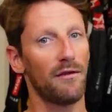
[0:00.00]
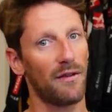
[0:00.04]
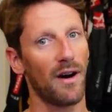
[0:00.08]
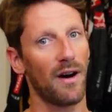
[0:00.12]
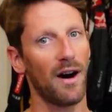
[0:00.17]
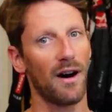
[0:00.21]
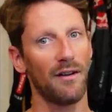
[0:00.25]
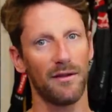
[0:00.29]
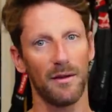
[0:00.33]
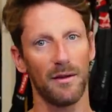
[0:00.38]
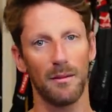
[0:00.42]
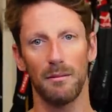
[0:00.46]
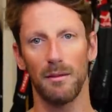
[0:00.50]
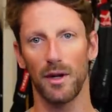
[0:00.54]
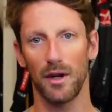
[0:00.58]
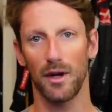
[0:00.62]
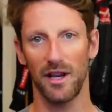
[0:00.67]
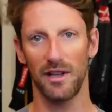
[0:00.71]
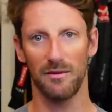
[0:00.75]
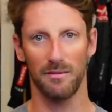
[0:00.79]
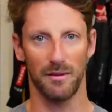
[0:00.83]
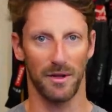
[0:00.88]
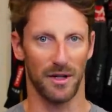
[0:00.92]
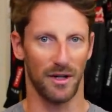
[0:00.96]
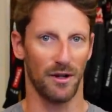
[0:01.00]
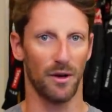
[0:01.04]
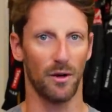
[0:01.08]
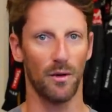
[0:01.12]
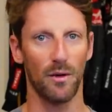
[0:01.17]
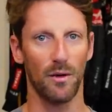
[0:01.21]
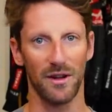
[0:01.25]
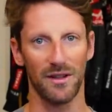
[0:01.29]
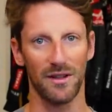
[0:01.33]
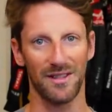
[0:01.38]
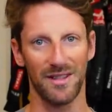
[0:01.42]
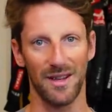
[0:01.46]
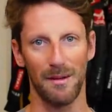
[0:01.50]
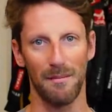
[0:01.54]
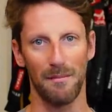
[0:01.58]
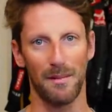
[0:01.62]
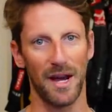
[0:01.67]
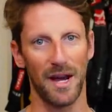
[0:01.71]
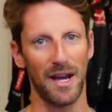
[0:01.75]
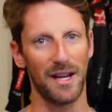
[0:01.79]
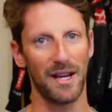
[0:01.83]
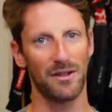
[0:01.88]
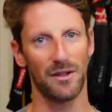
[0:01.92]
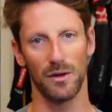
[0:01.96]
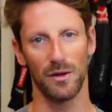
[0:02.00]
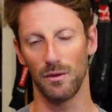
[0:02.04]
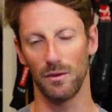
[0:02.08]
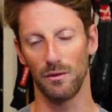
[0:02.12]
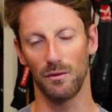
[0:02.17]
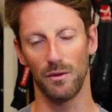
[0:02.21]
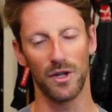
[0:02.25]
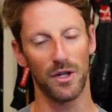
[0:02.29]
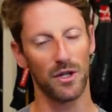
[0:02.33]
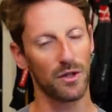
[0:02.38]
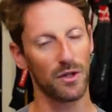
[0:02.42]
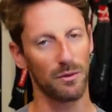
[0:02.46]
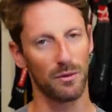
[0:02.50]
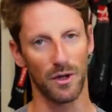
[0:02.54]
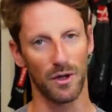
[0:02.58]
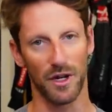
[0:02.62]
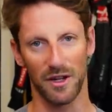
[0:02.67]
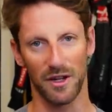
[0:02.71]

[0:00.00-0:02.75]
far from Bottas, but not quite the same pace, which you would